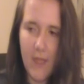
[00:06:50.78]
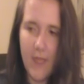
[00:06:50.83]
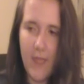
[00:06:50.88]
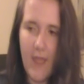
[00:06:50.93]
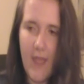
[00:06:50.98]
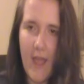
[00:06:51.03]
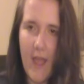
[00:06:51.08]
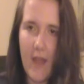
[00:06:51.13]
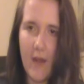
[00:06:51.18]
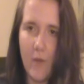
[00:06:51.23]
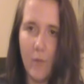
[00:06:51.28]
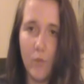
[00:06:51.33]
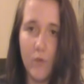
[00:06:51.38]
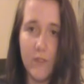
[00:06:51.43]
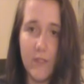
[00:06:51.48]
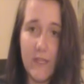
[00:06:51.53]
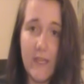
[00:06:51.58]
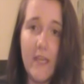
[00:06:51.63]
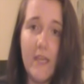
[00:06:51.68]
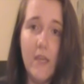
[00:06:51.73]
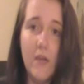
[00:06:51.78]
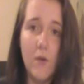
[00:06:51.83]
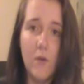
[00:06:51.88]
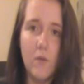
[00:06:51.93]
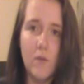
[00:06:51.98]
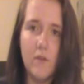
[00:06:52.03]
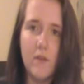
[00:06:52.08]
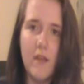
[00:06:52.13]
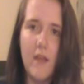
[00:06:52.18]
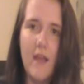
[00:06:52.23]
that was
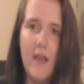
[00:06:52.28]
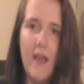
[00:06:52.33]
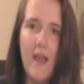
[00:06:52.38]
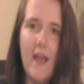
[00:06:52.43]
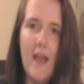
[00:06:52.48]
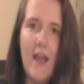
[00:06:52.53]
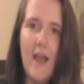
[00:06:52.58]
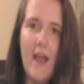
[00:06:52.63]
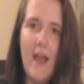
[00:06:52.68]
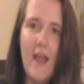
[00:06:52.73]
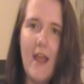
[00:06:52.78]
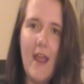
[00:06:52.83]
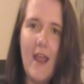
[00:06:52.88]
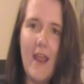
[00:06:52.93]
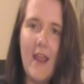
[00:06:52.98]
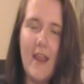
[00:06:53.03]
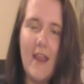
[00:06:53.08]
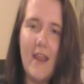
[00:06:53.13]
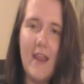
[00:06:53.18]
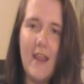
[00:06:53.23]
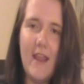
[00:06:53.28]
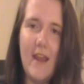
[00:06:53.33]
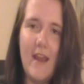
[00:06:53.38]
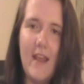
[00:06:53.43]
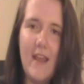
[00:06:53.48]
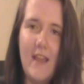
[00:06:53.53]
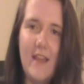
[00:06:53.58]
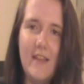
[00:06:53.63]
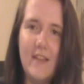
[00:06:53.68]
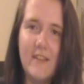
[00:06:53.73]
killed, and
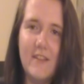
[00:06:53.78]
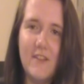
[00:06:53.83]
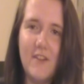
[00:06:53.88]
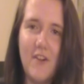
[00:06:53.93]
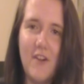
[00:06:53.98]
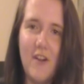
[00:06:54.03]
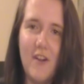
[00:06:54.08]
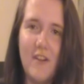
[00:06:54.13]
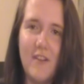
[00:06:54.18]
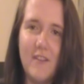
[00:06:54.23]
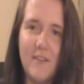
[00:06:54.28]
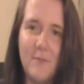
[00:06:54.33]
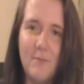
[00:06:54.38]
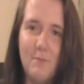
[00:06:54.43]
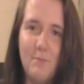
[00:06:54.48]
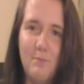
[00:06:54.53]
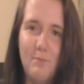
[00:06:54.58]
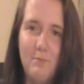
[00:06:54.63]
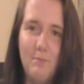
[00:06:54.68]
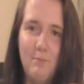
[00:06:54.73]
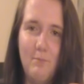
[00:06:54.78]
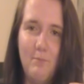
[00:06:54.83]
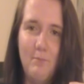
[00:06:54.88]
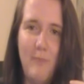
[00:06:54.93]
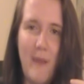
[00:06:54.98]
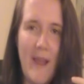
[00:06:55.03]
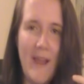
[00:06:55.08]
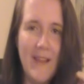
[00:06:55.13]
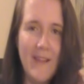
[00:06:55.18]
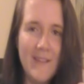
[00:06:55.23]
he starts
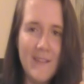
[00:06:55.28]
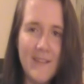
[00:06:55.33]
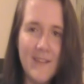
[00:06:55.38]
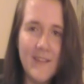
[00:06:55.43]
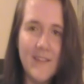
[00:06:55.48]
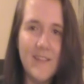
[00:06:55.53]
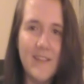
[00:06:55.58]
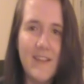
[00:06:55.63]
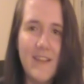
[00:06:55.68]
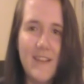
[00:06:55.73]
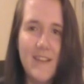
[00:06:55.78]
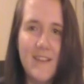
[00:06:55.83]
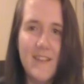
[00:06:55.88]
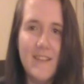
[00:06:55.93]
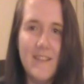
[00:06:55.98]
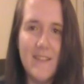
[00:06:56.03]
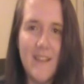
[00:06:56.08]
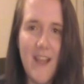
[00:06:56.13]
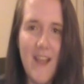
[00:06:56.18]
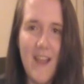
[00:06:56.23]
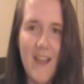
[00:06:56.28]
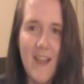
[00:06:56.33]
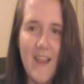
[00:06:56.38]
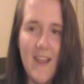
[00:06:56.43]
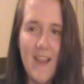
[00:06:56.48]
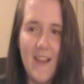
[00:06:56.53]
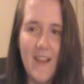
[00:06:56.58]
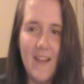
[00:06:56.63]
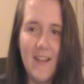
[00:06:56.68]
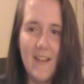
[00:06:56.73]
basically
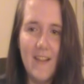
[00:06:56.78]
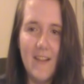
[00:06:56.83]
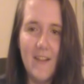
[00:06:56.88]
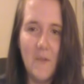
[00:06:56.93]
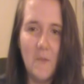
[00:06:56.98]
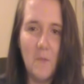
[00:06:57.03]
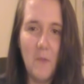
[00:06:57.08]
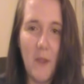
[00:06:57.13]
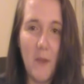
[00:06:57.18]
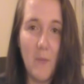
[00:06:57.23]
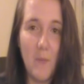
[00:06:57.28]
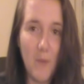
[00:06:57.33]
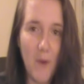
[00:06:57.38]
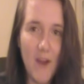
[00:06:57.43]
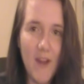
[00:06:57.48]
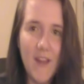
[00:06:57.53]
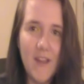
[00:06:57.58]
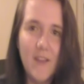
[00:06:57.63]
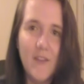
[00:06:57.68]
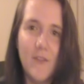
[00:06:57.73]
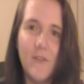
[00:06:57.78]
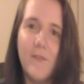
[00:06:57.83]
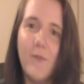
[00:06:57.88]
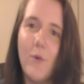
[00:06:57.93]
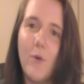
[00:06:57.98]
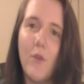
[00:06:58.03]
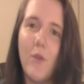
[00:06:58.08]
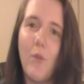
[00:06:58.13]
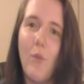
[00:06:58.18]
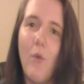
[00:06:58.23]
saying, like, breaking the
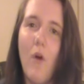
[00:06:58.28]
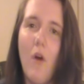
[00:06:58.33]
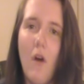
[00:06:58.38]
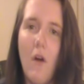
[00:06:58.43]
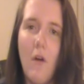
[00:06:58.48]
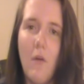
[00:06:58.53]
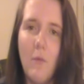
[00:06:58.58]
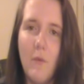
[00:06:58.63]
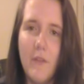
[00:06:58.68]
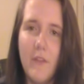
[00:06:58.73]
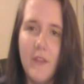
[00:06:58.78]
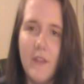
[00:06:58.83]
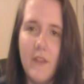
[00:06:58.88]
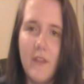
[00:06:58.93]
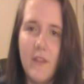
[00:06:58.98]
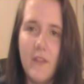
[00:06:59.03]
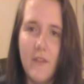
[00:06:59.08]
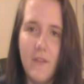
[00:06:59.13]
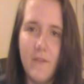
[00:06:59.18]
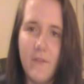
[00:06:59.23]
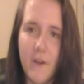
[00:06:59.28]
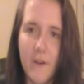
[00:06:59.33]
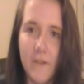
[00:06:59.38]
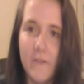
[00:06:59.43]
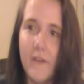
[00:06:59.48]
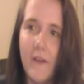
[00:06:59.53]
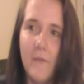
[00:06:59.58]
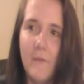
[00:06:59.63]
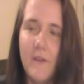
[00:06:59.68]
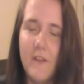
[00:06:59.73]
fourth wall within the first
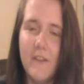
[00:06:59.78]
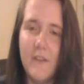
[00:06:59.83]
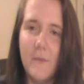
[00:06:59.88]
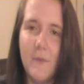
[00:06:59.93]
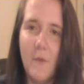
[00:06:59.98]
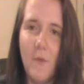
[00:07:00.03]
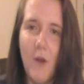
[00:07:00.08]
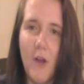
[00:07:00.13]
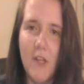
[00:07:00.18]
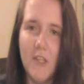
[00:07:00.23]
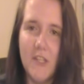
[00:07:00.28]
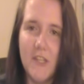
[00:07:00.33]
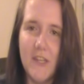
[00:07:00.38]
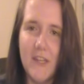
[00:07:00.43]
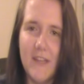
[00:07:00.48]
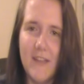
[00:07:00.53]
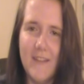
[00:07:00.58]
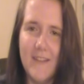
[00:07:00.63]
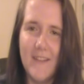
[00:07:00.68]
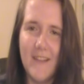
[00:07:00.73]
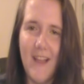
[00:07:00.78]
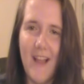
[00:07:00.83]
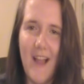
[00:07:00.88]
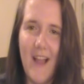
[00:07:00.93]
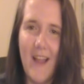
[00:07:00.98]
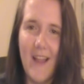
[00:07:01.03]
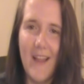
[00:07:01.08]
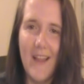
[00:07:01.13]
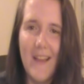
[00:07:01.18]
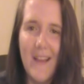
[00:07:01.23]
5 minutes of me watching, and he's
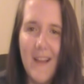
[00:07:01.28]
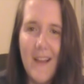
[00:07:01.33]
like,